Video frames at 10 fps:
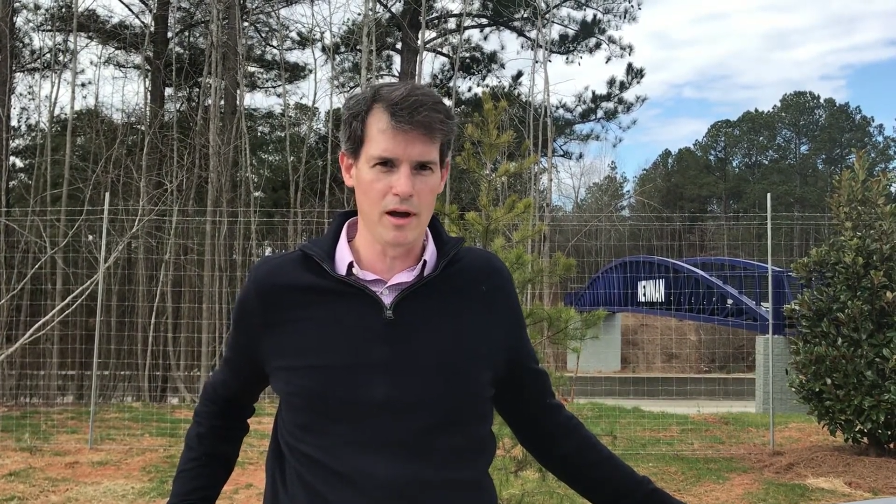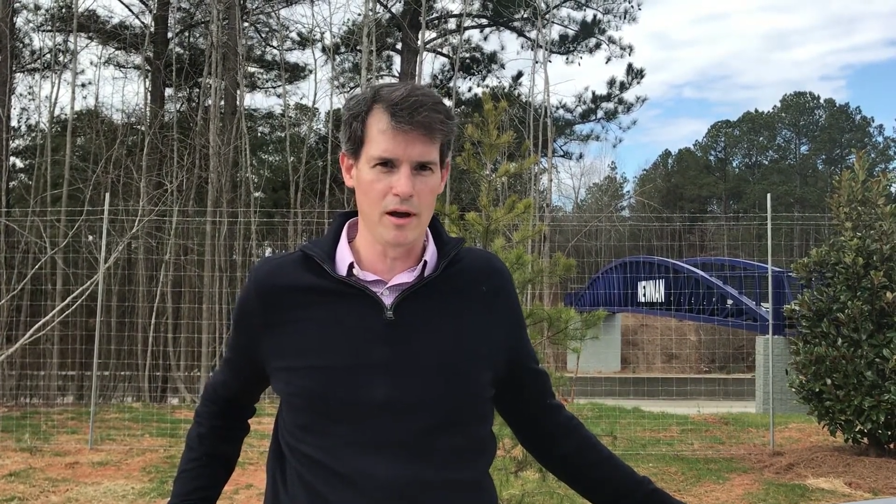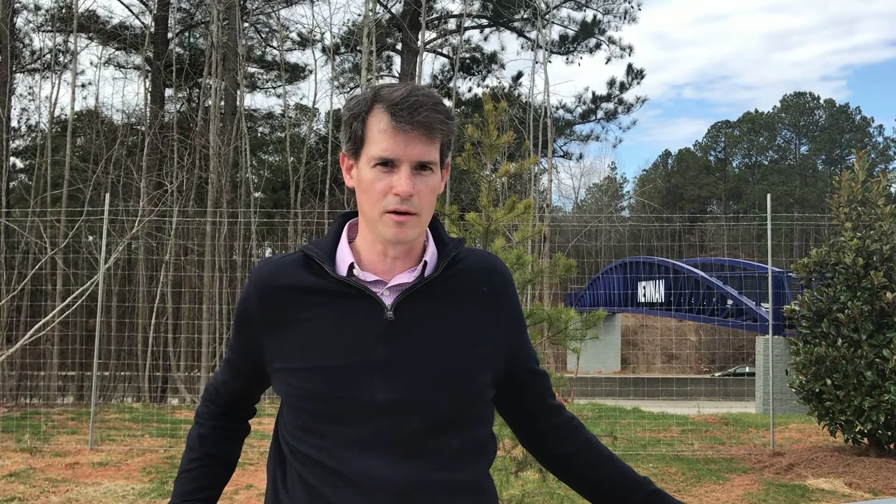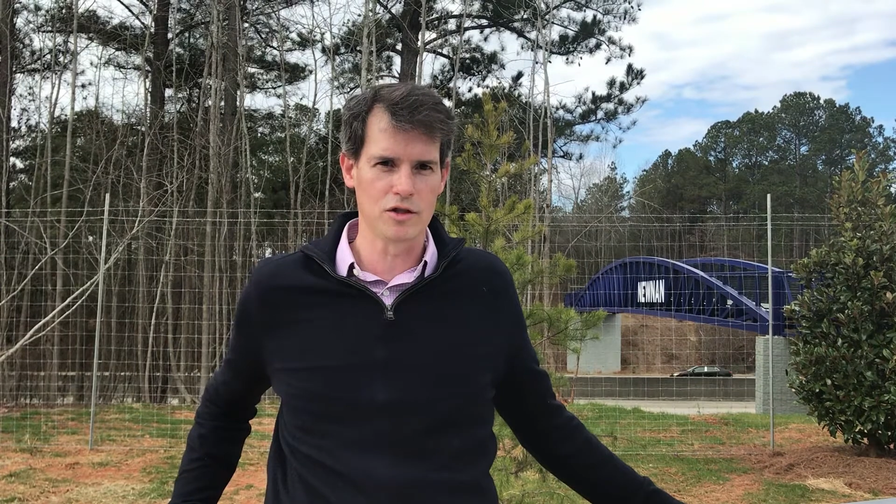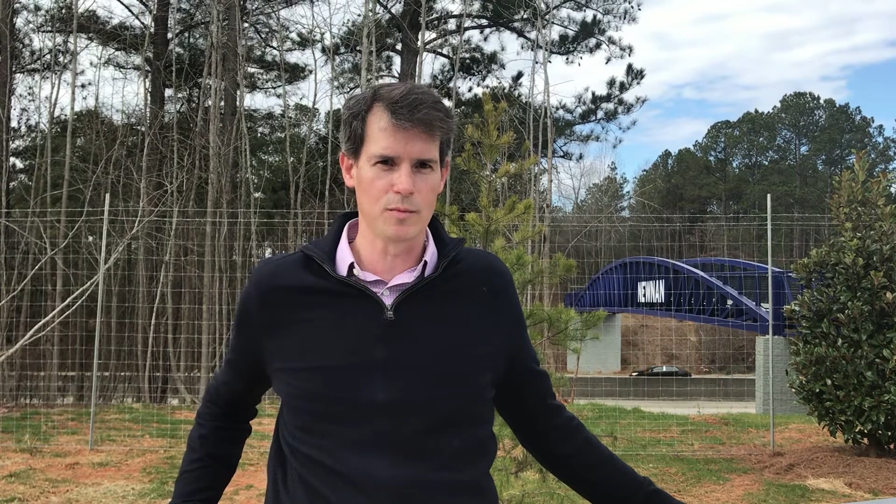
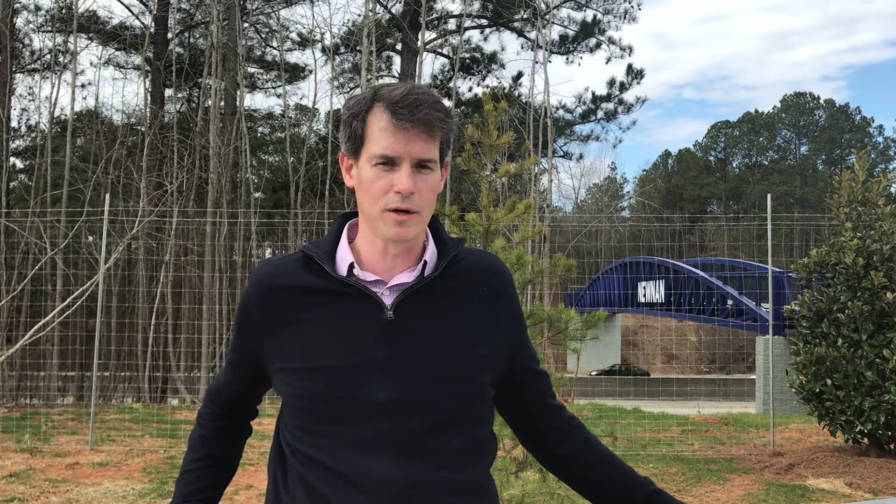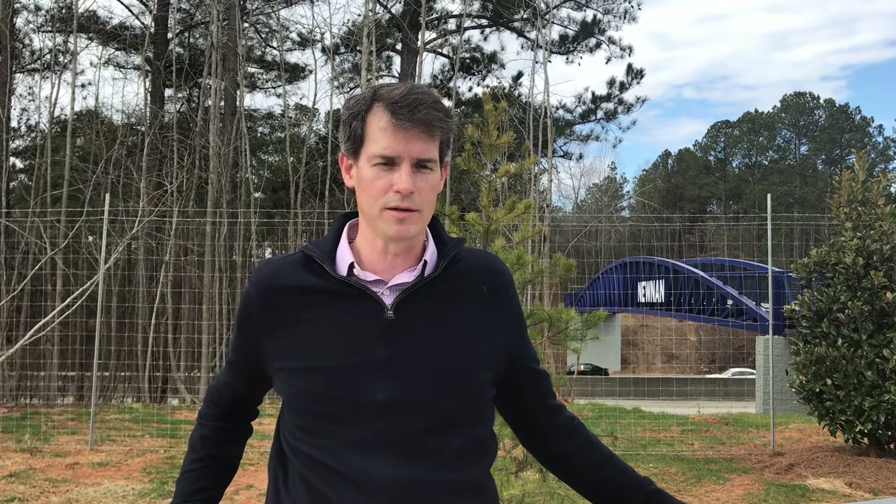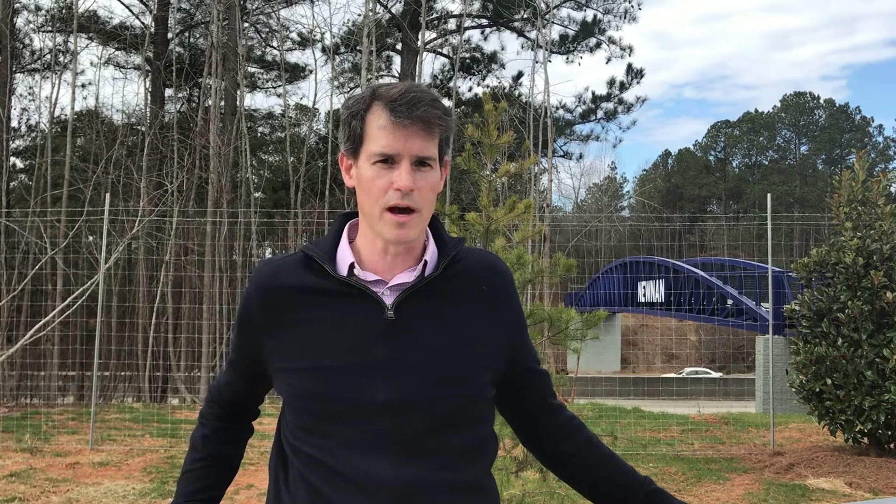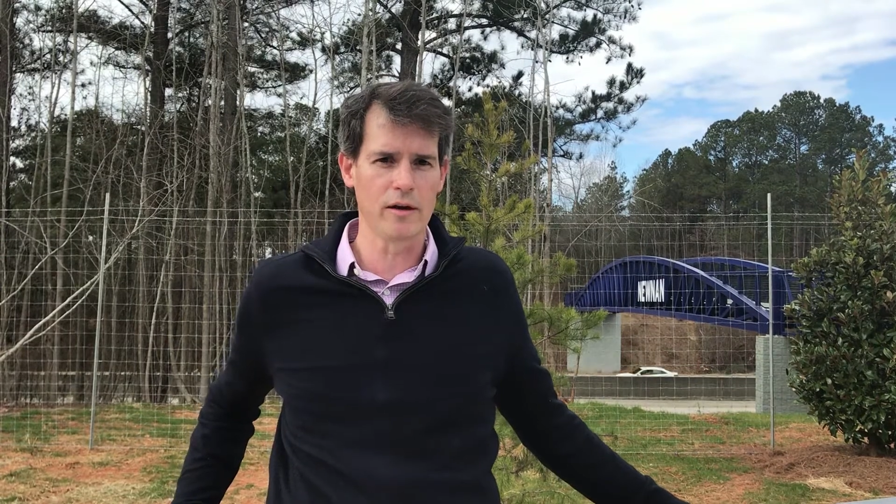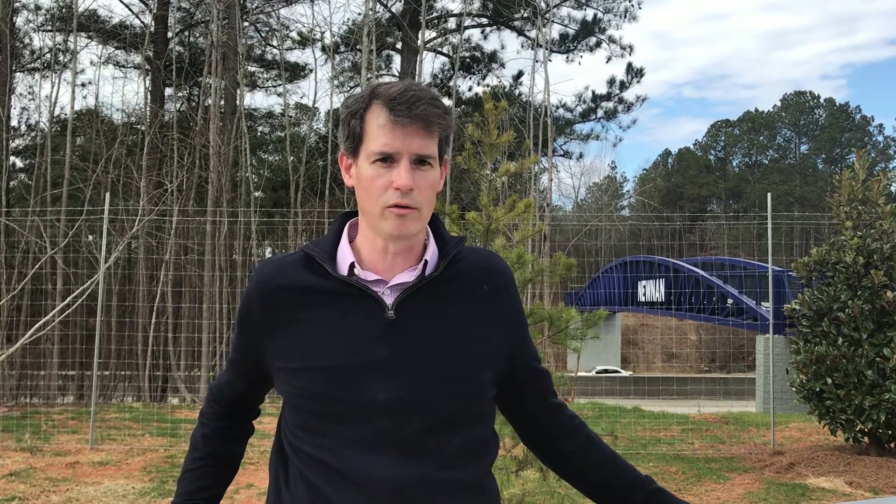a
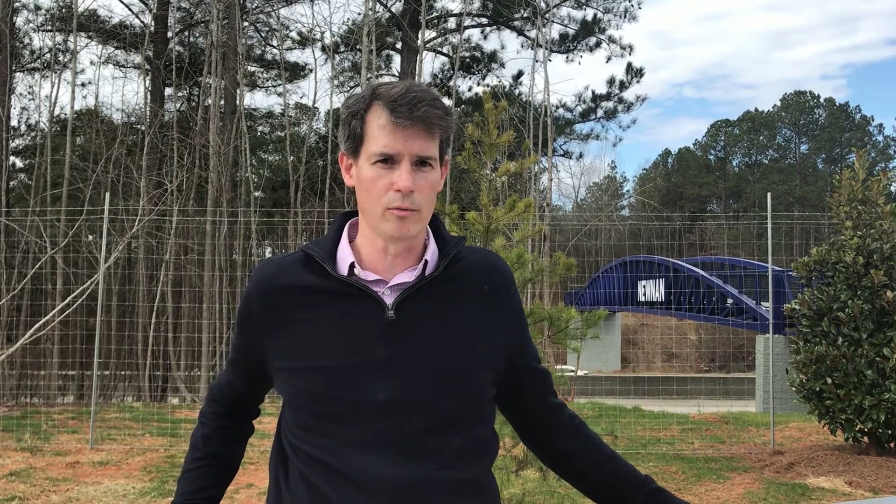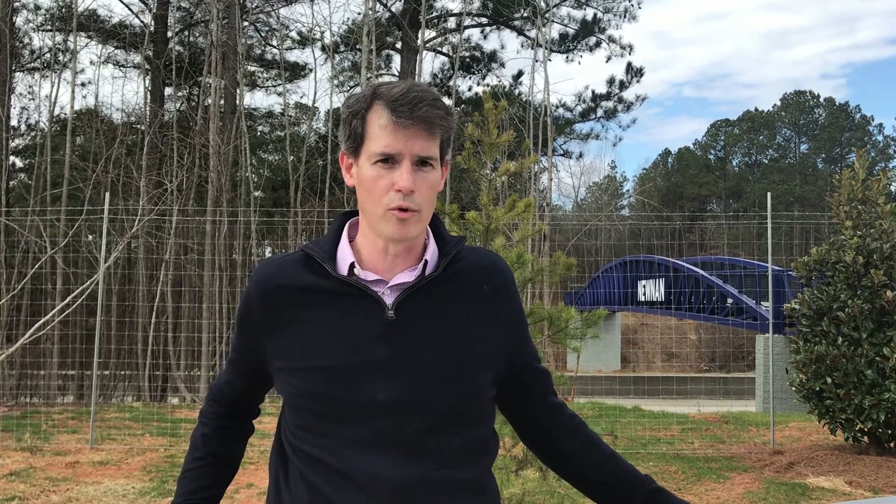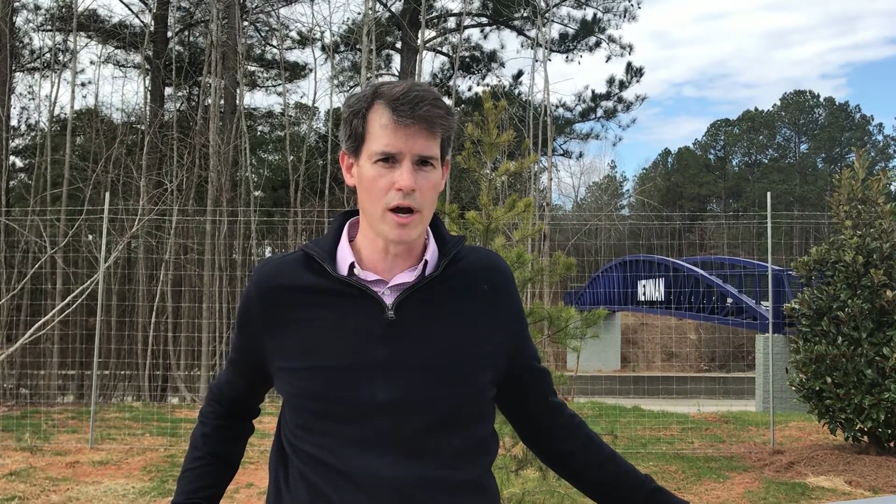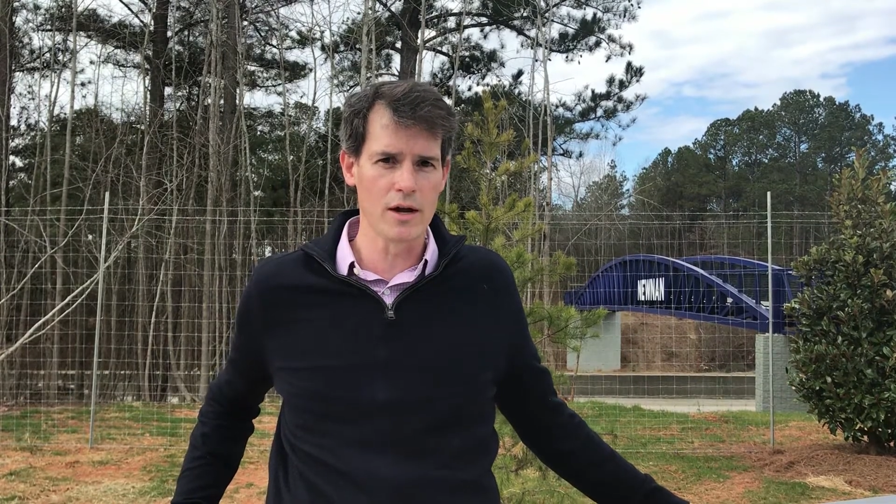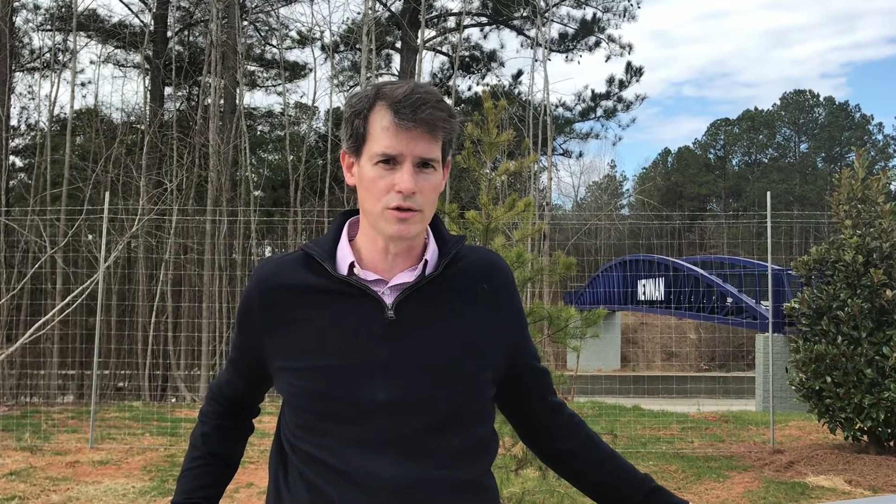spectacular
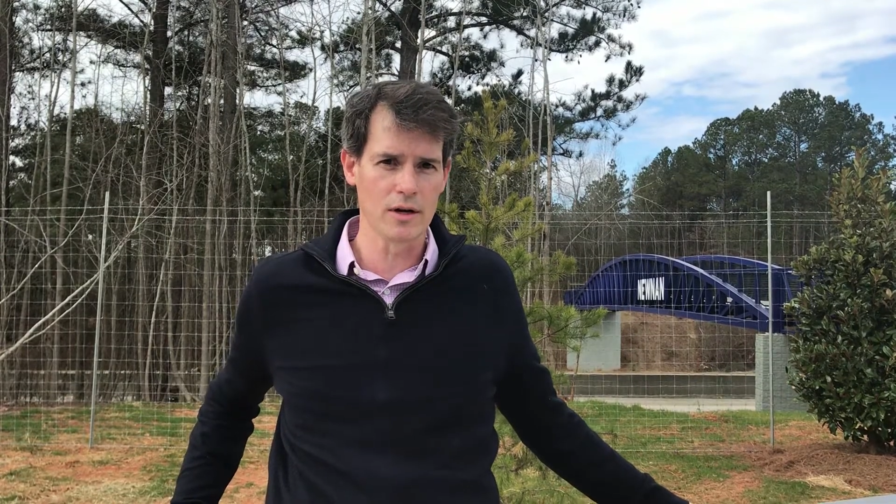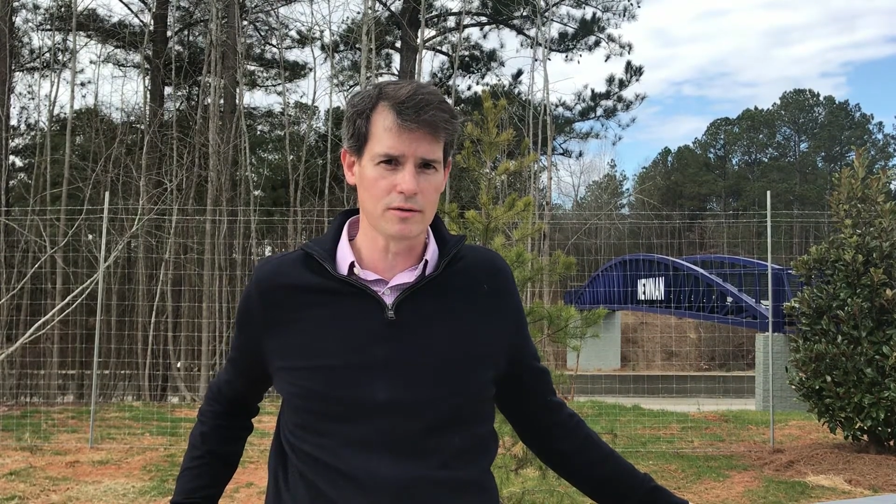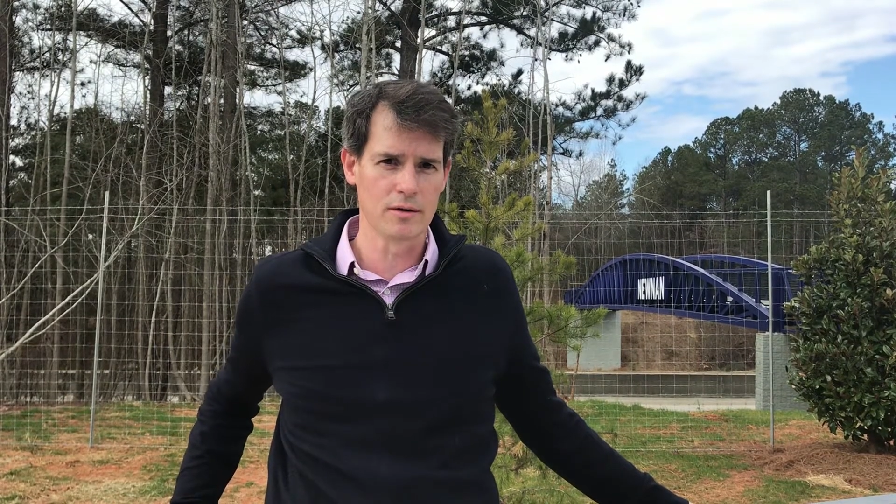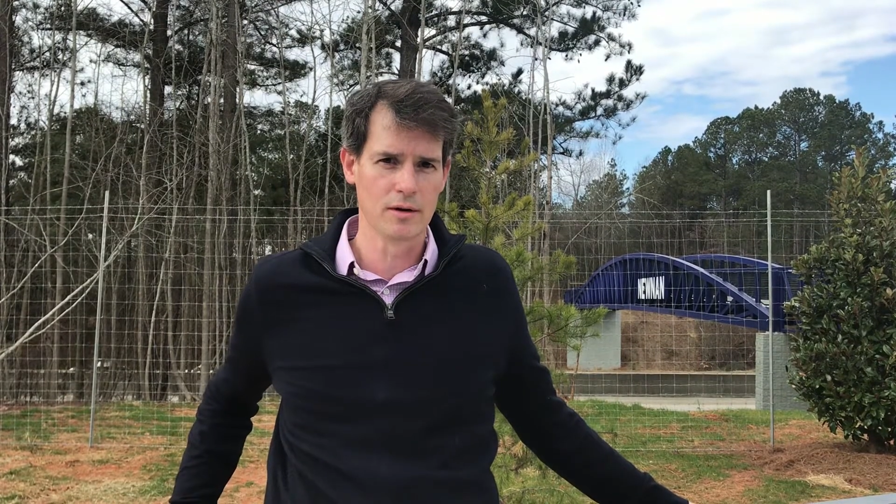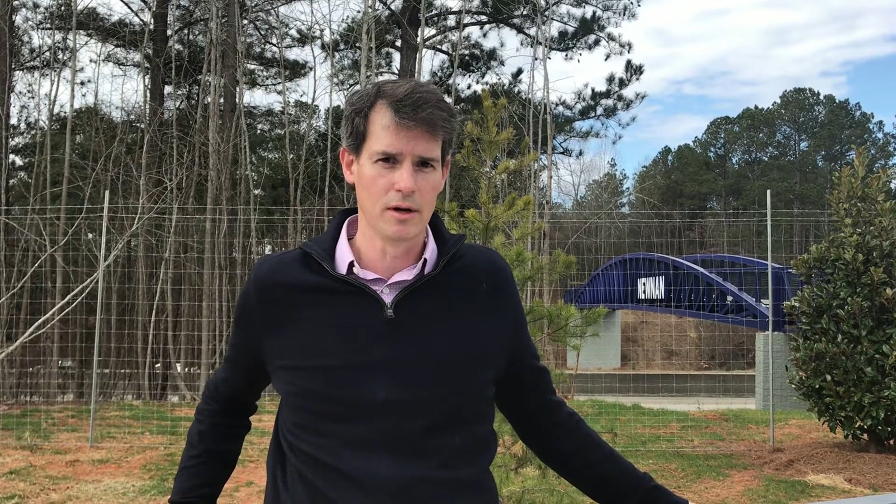
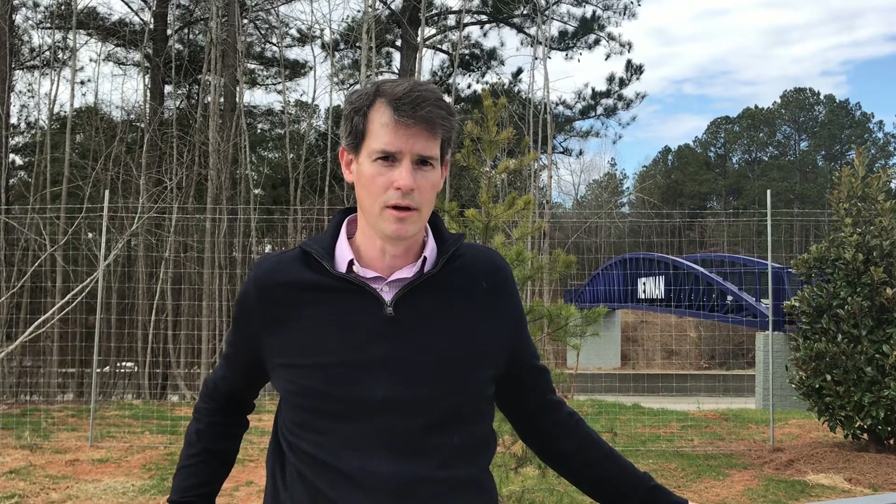project,